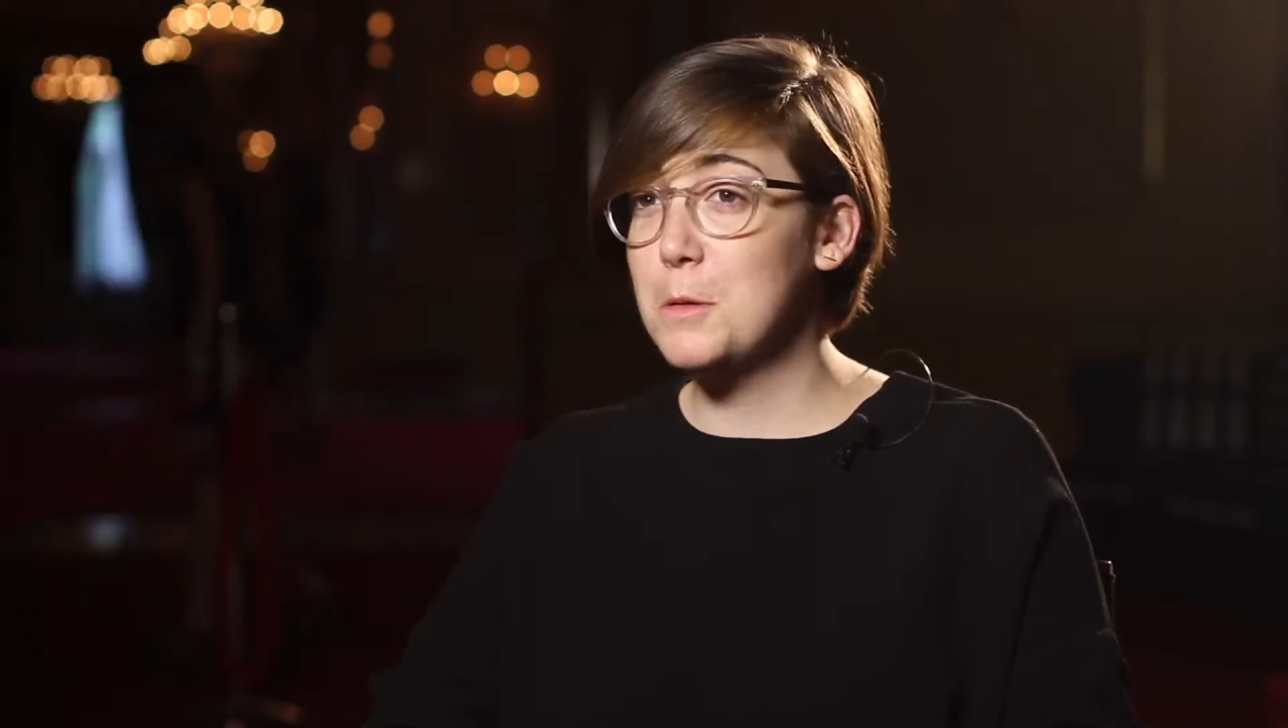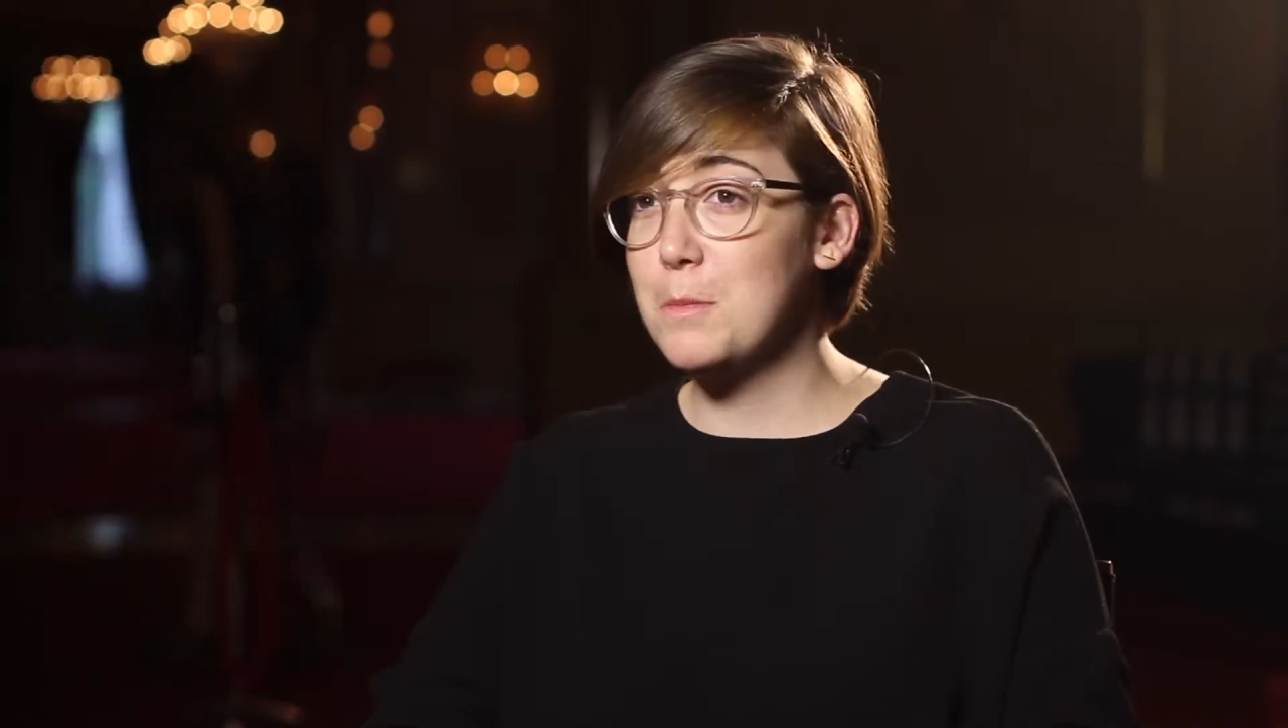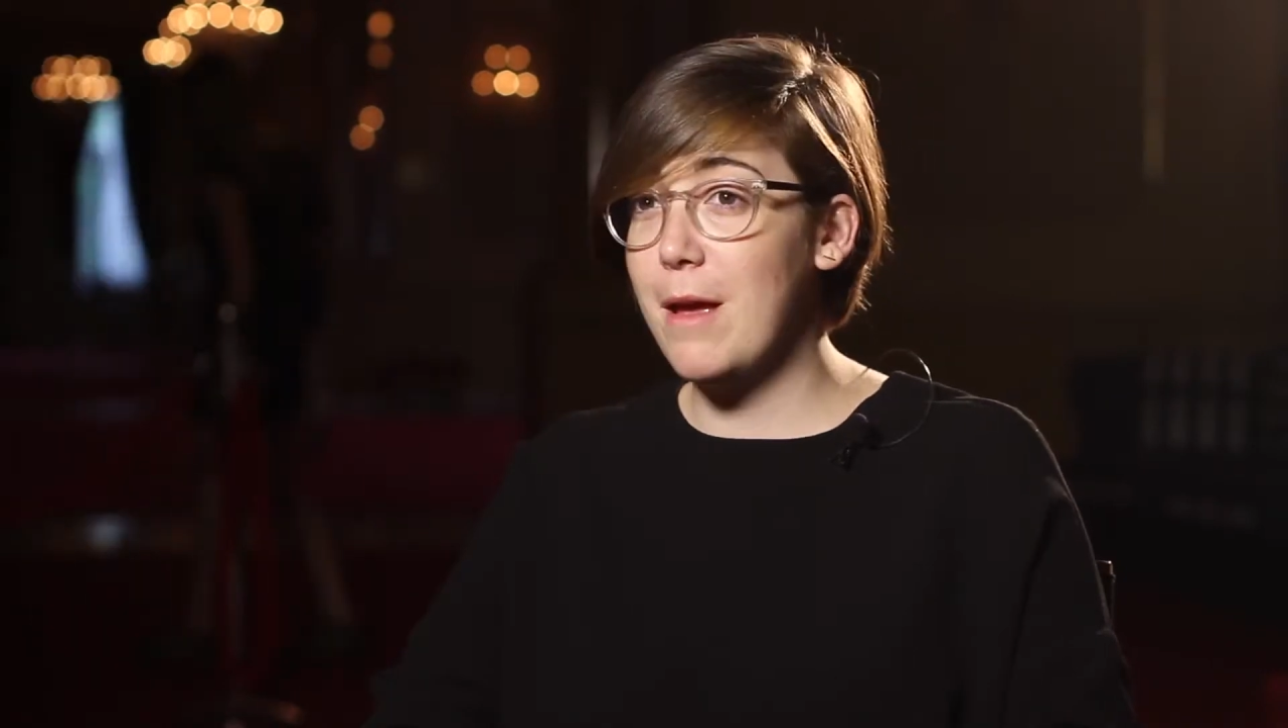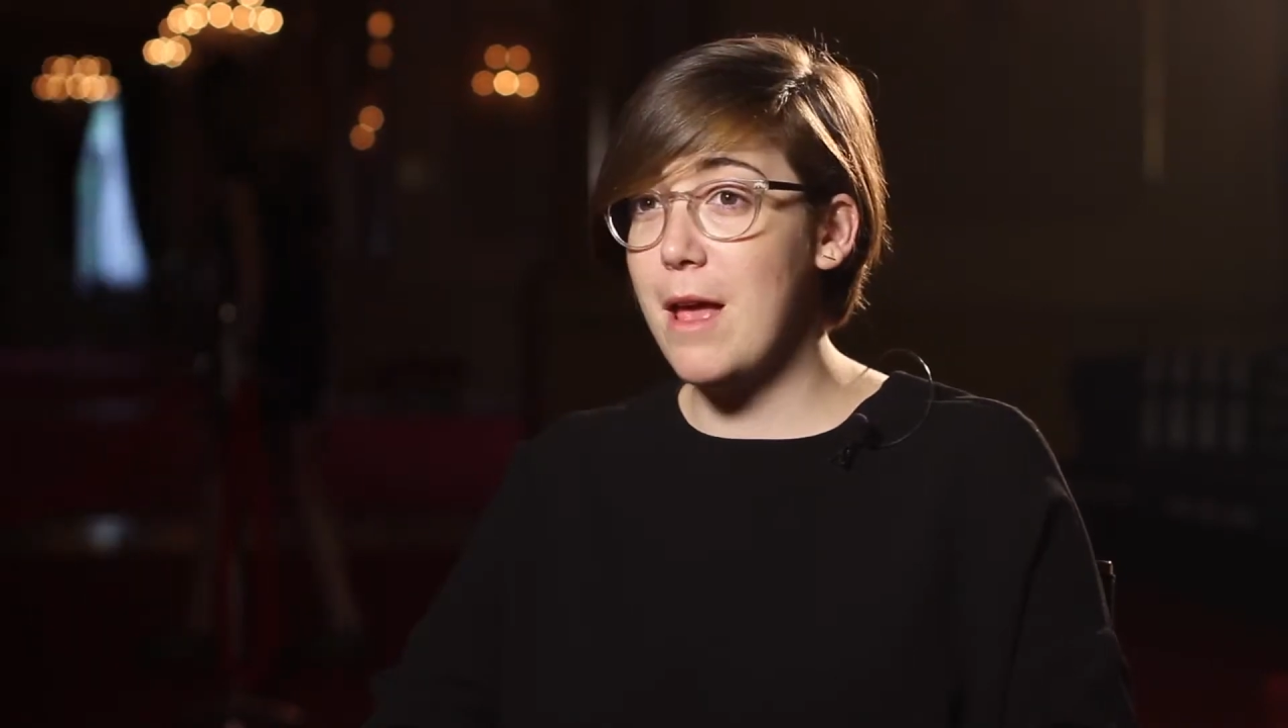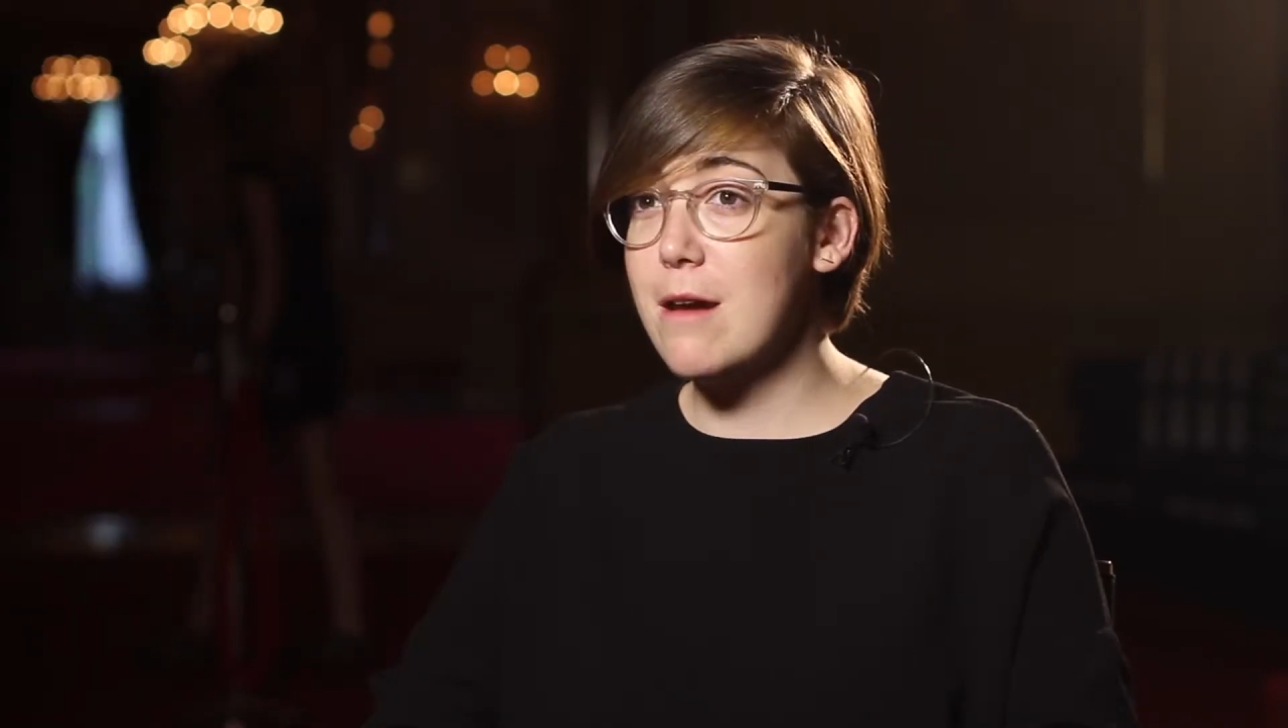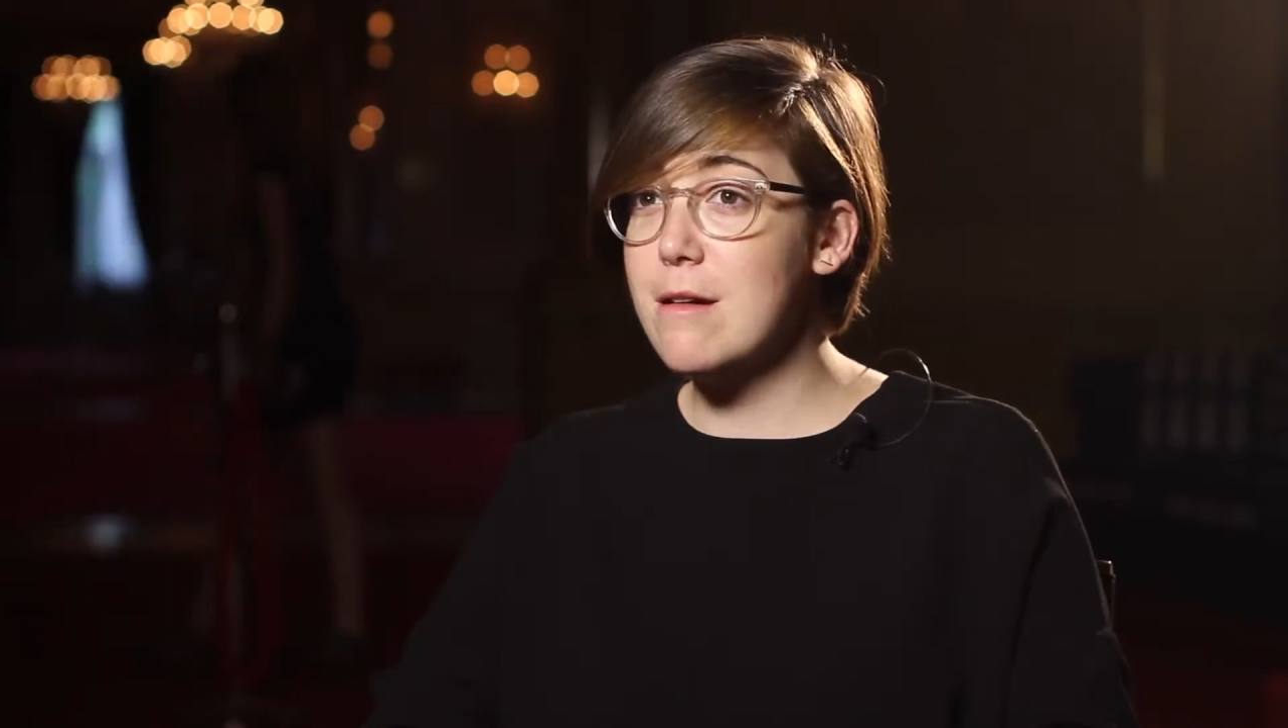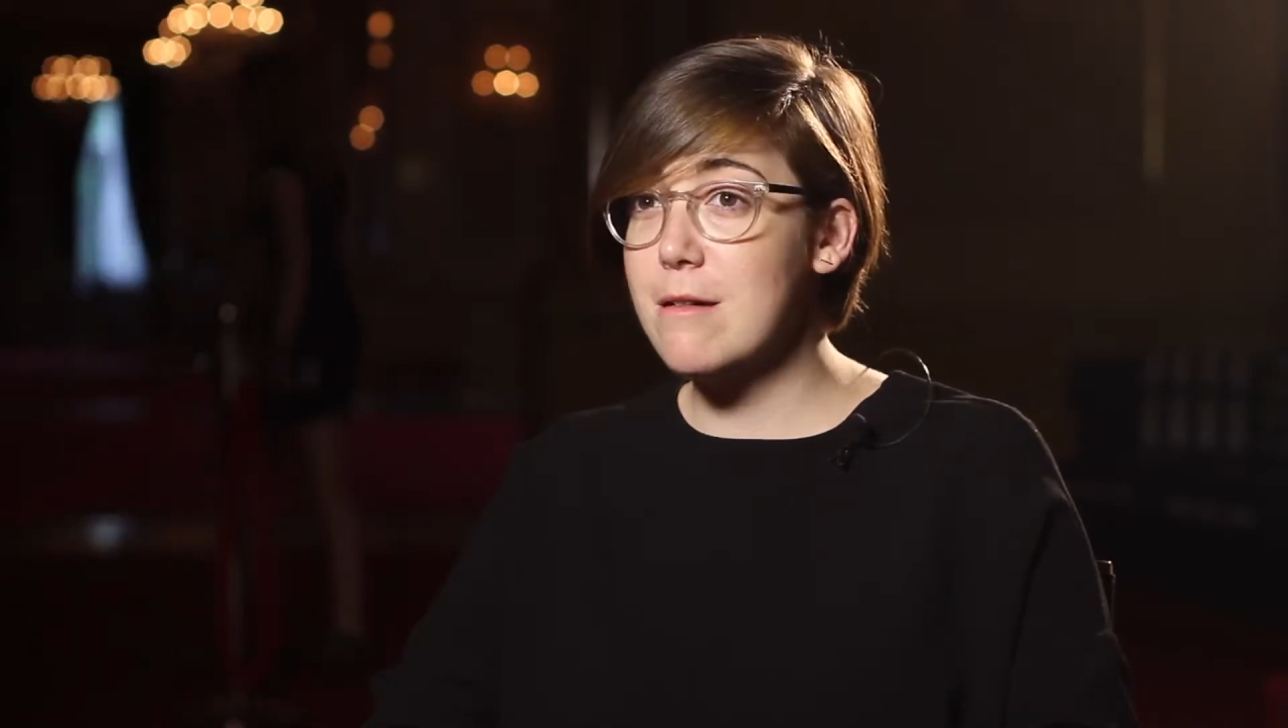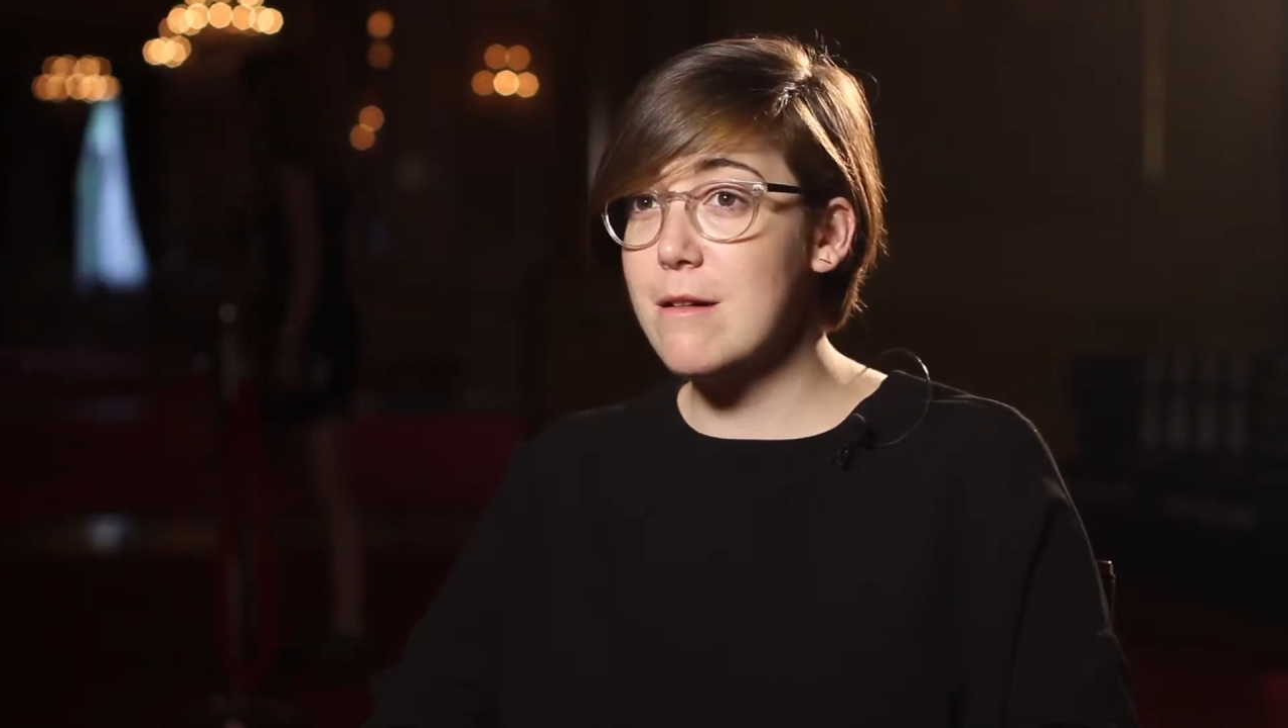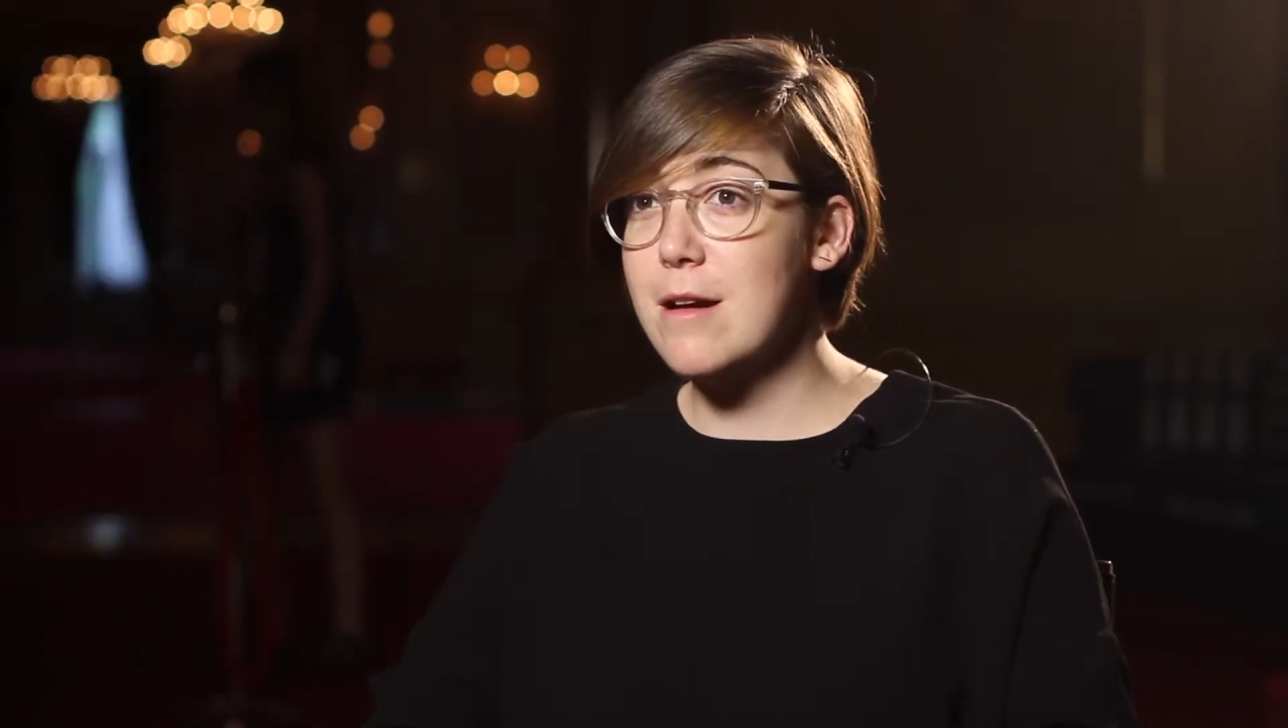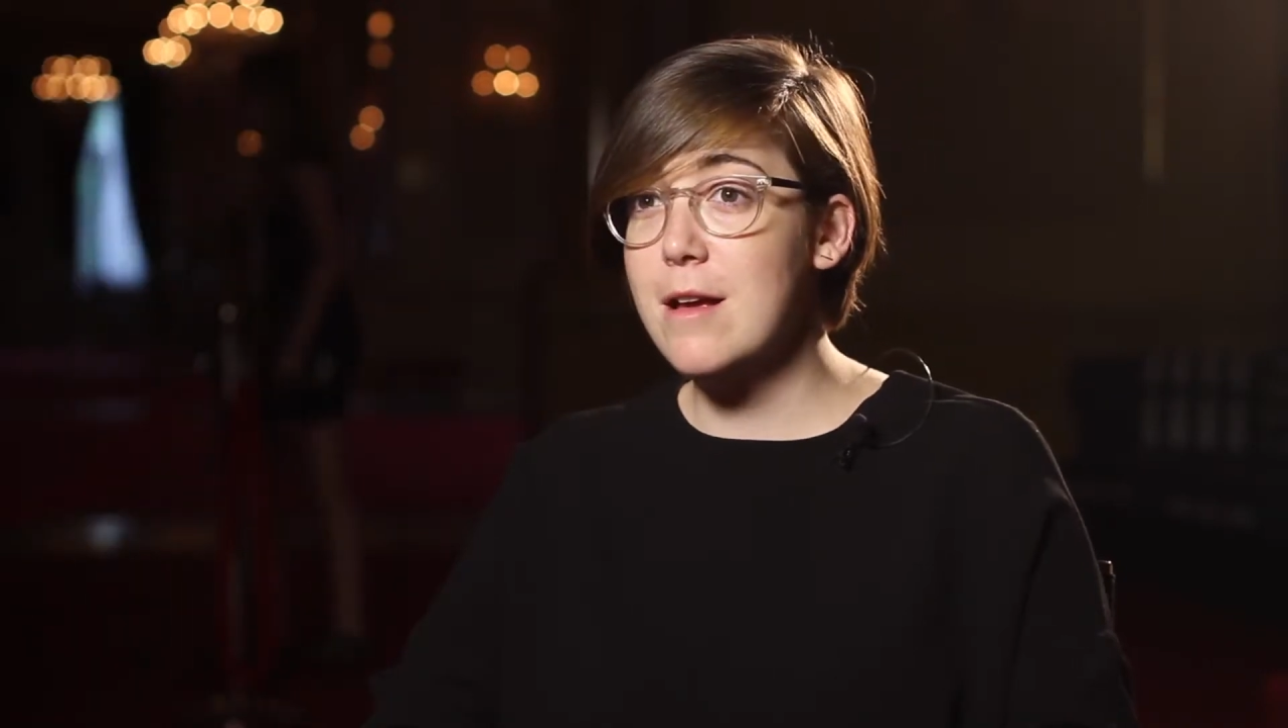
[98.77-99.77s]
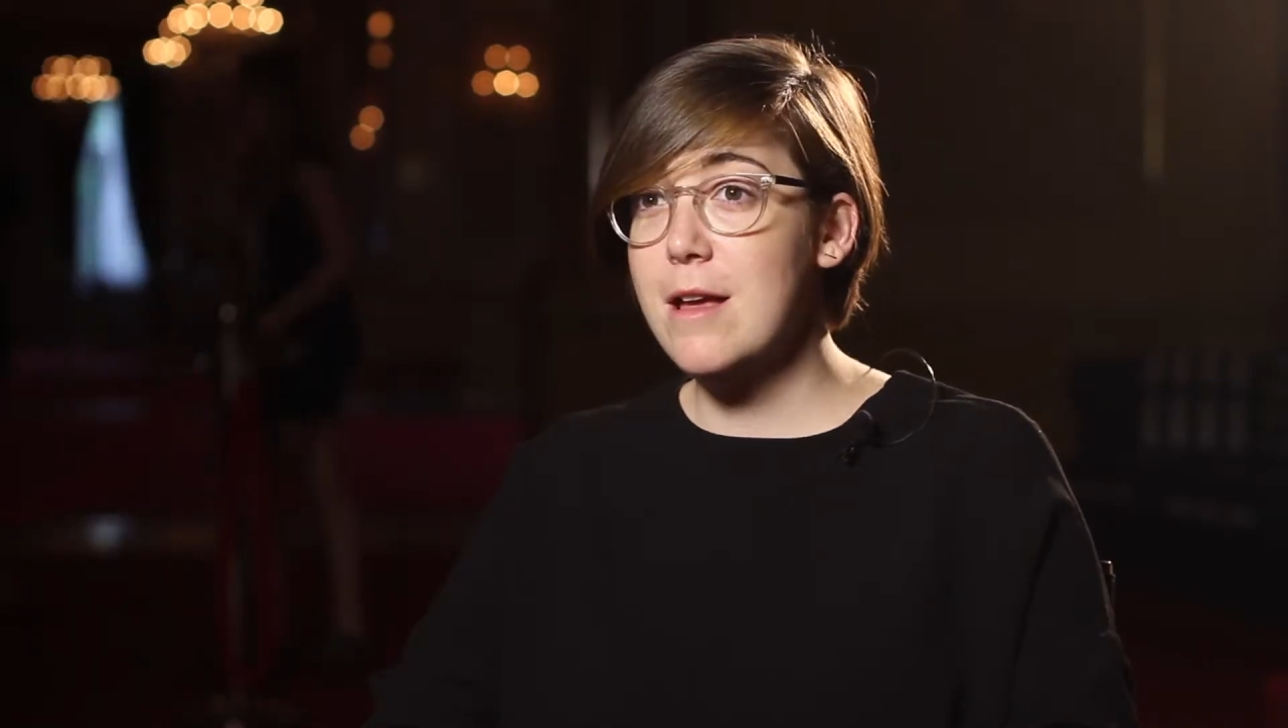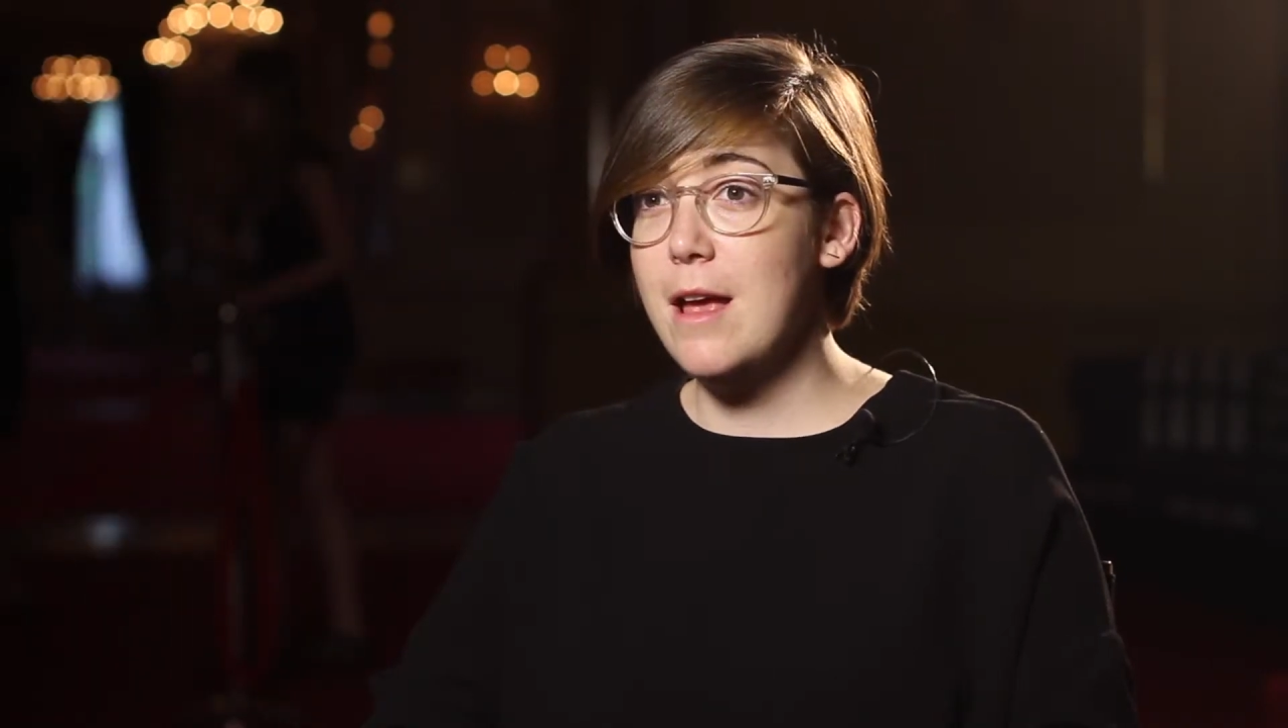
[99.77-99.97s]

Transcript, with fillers: who's my editor,